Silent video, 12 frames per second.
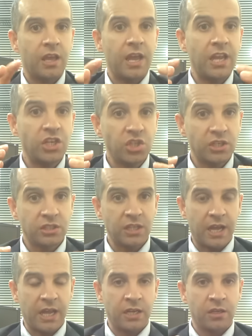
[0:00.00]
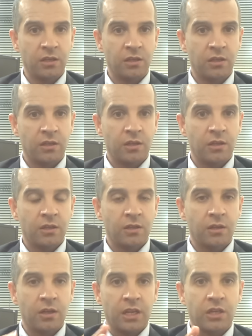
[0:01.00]
Asia side,
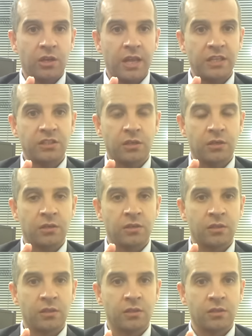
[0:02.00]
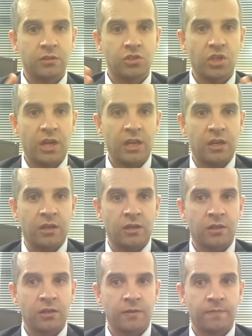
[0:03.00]
Indonesia, China,
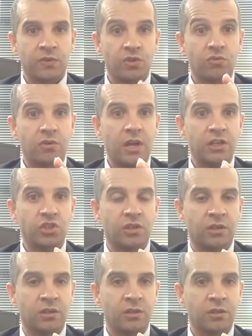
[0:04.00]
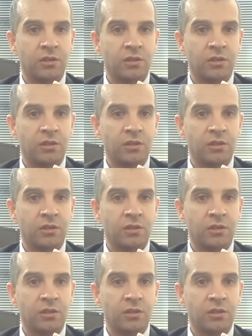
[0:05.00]
Russia,